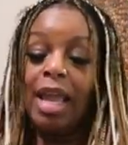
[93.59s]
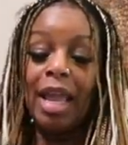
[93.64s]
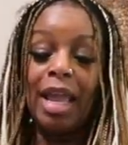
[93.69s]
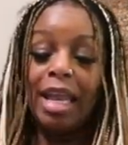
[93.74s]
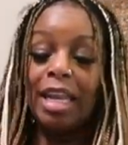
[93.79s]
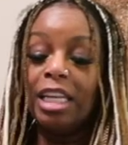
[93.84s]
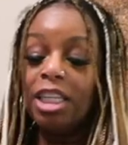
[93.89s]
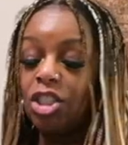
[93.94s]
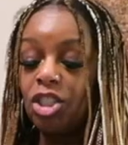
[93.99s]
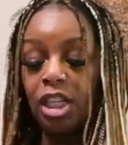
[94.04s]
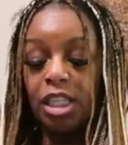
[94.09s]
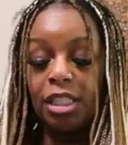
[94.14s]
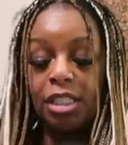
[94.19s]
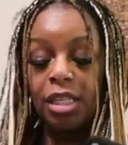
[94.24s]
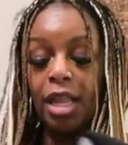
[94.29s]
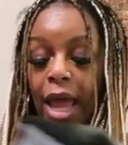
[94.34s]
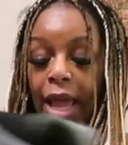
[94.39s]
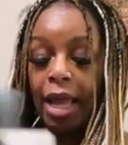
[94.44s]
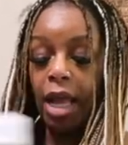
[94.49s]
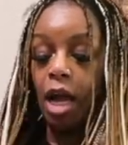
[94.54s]
And it's just
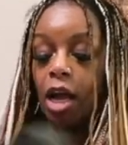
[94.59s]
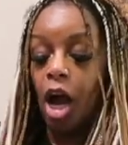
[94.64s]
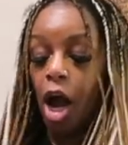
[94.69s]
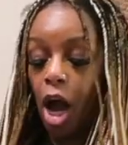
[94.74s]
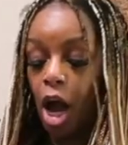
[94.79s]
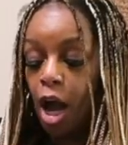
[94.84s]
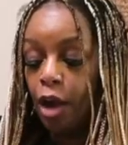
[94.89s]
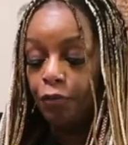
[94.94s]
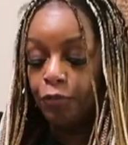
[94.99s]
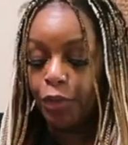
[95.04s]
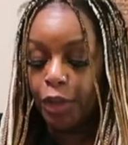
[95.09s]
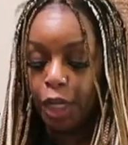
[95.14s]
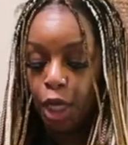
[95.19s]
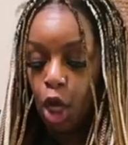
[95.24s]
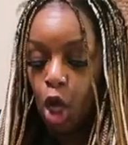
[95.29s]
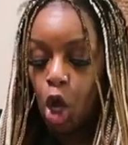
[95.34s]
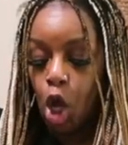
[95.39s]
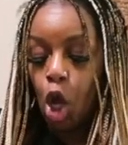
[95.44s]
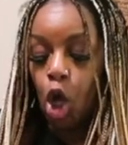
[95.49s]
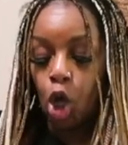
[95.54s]
like a
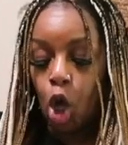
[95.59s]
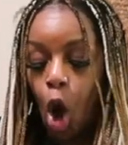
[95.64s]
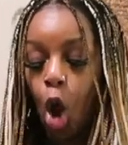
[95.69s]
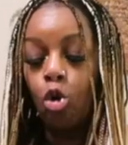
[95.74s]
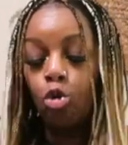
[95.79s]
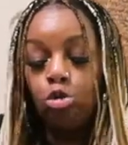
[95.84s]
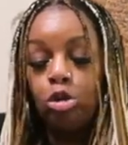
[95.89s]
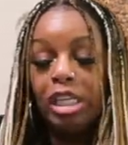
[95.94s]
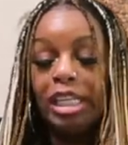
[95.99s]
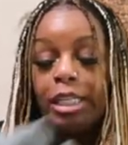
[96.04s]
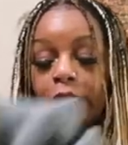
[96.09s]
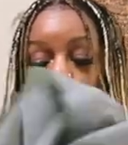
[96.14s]
comfy, cozy